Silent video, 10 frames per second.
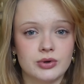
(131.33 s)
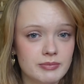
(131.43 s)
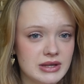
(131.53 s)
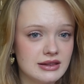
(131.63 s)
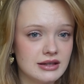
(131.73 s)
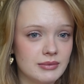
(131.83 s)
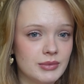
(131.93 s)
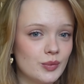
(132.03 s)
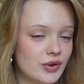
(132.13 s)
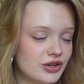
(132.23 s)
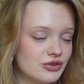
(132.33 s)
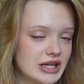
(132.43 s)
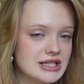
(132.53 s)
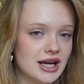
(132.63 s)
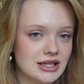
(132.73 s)
promethium with a
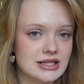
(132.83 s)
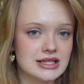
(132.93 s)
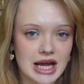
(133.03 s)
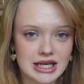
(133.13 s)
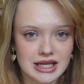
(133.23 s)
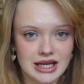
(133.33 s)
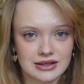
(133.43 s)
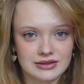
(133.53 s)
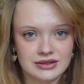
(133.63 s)
greater understanding.